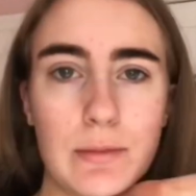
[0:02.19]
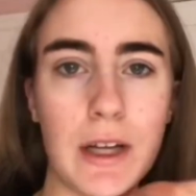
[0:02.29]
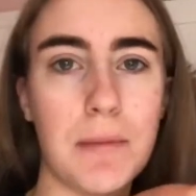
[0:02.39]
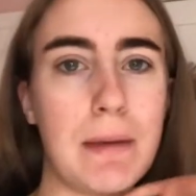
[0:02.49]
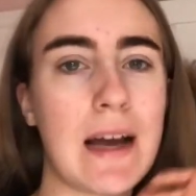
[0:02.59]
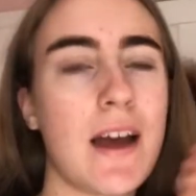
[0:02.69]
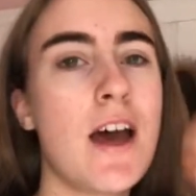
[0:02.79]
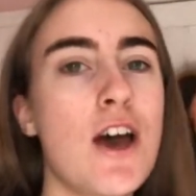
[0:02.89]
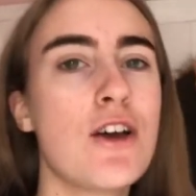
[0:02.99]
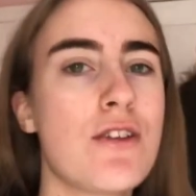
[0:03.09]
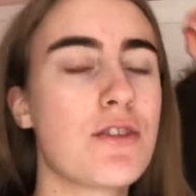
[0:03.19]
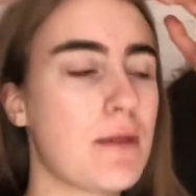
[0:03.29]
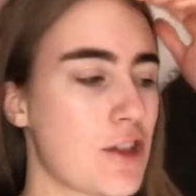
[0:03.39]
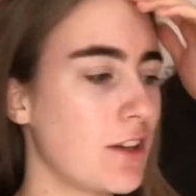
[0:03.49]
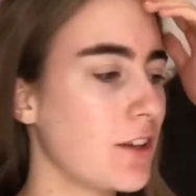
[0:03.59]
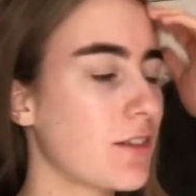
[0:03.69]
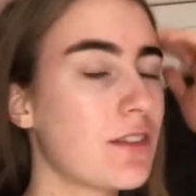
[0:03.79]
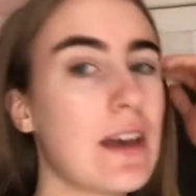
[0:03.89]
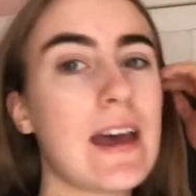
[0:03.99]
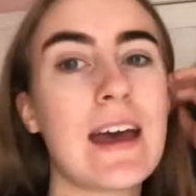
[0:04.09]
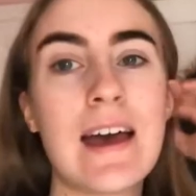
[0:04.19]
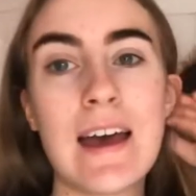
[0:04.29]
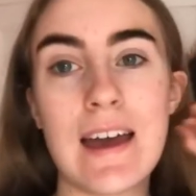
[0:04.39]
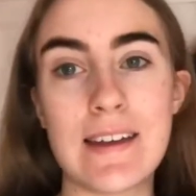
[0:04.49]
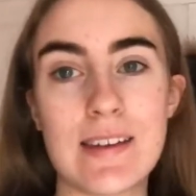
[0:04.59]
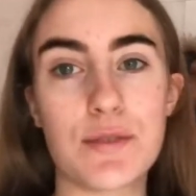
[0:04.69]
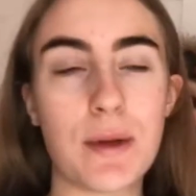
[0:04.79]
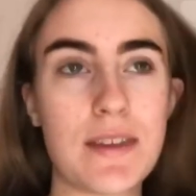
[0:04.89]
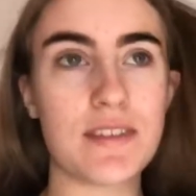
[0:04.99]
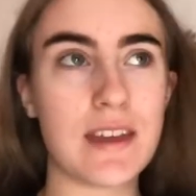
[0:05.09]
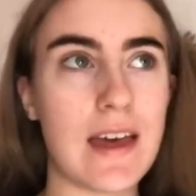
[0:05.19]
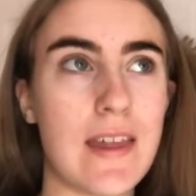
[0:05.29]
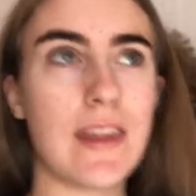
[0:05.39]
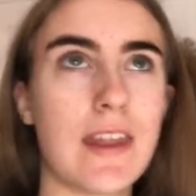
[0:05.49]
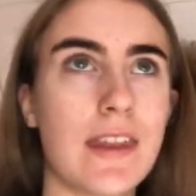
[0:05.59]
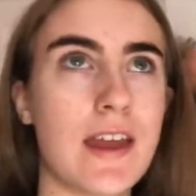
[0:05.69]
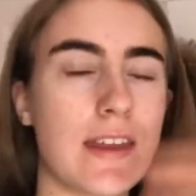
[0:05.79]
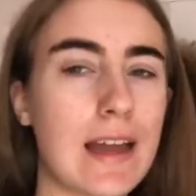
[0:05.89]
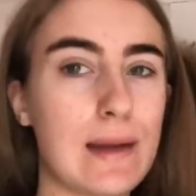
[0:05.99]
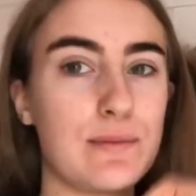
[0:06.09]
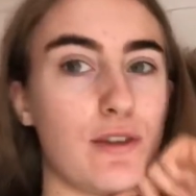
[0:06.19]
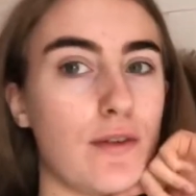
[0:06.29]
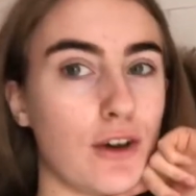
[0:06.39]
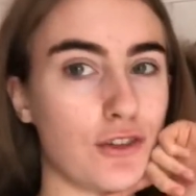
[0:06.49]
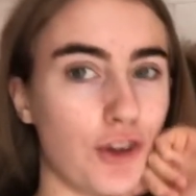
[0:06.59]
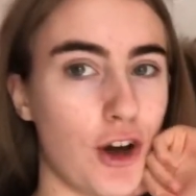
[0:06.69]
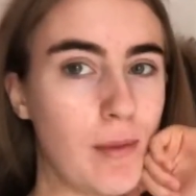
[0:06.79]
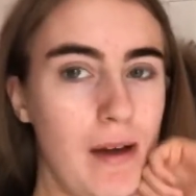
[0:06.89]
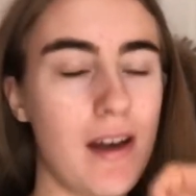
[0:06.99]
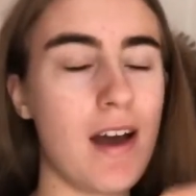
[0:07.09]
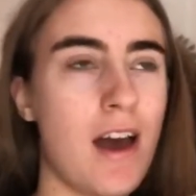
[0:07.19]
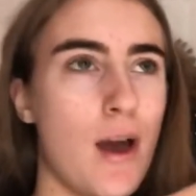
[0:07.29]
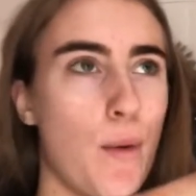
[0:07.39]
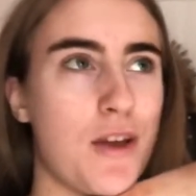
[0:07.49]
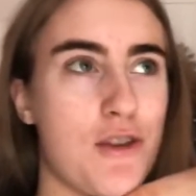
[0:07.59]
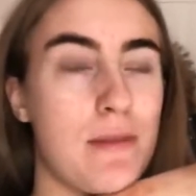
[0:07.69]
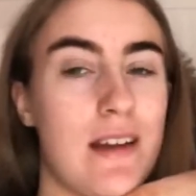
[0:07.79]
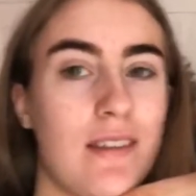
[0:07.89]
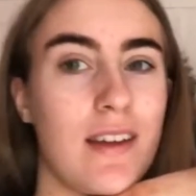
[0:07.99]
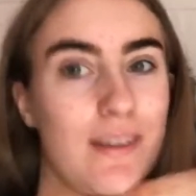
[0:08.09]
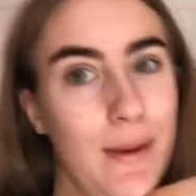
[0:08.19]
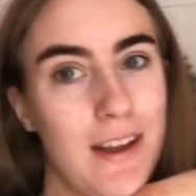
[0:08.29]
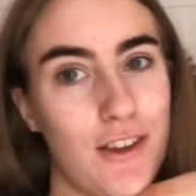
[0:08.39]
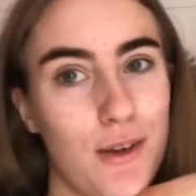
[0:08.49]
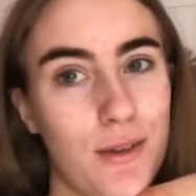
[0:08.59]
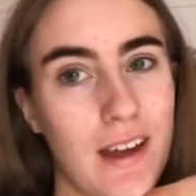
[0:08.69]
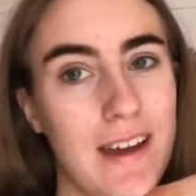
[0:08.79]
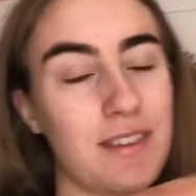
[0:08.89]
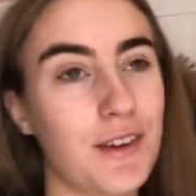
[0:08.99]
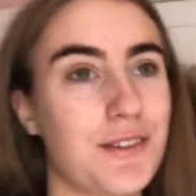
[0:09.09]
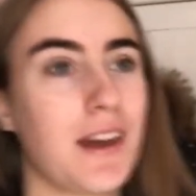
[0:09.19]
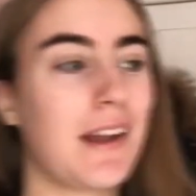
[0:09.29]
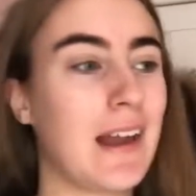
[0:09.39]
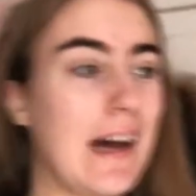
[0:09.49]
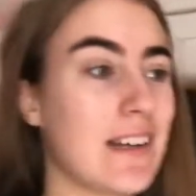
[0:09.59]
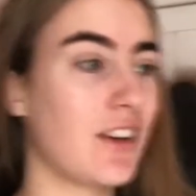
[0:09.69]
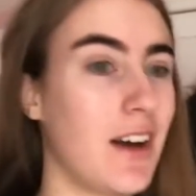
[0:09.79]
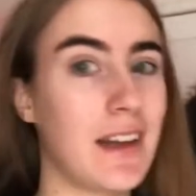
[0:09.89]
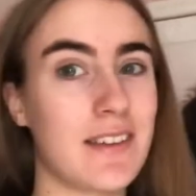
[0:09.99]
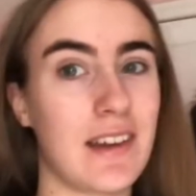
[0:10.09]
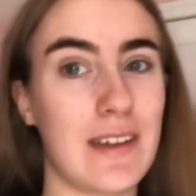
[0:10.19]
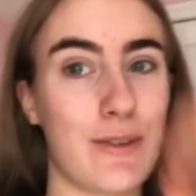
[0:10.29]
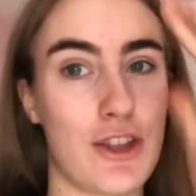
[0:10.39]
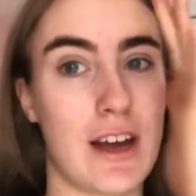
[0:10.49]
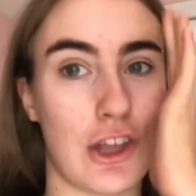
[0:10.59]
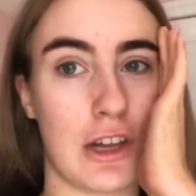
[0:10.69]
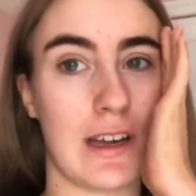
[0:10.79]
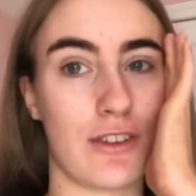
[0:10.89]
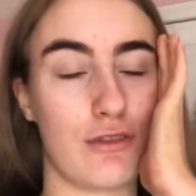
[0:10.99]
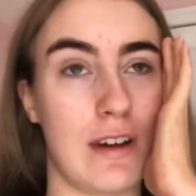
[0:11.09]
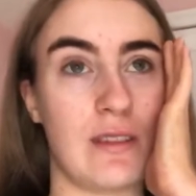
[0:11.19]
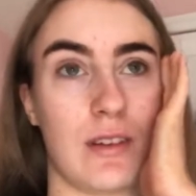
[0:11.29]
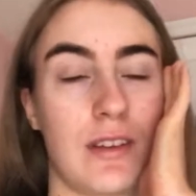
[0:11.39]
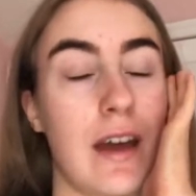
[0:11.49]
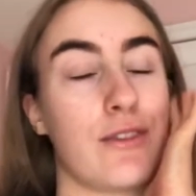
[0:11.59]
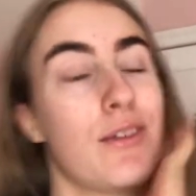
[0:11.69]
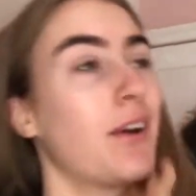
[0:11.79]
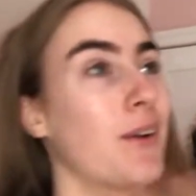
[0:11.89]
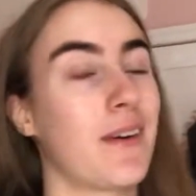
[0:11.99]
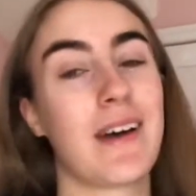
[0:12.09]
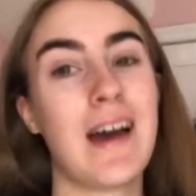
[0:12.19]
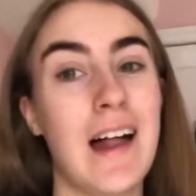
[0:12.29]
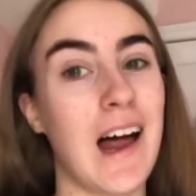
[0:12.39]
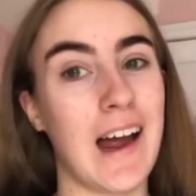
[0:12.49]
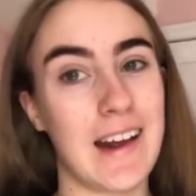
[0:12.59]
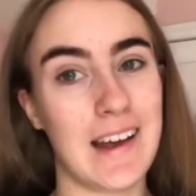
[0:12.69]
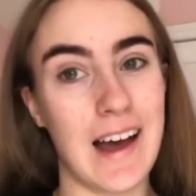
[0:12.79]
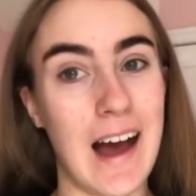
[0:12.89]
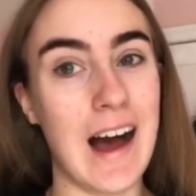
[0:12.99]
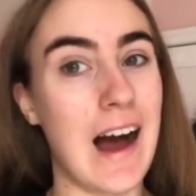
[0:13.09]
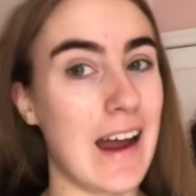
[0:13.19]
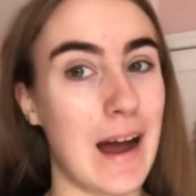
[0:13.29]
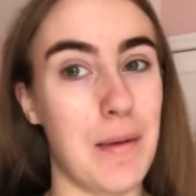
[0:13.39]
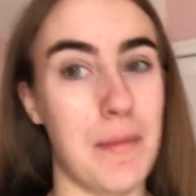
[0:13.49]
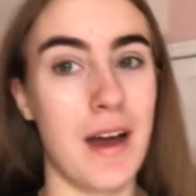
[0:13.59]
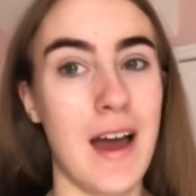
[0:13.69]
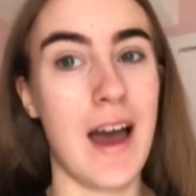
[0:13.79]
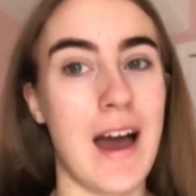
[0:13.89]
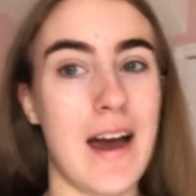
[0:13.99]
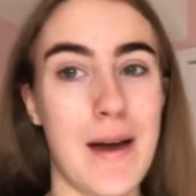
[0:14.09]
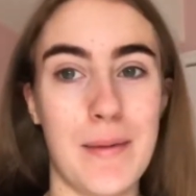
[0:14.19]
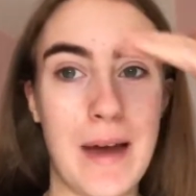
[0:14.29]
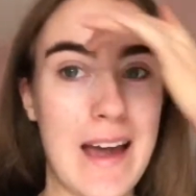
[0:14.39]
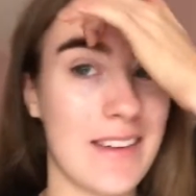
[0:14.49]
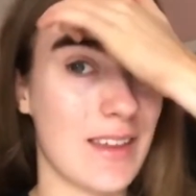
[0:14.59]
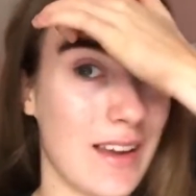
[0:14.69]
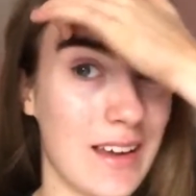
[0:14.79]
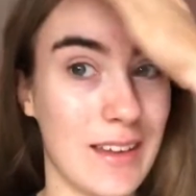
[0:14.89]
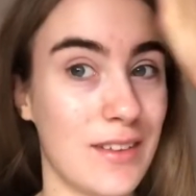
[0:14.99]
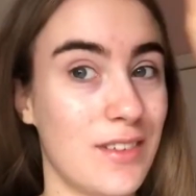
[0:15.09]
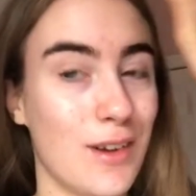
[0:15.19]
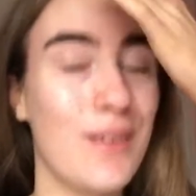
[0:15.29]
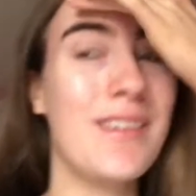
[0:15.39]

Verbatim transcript: Welcome back to my channel today. It is Wednesday the 9th of October which means it's 22 days until I turn 18 which actually is crazy because I do not look like I am um, 18 soon.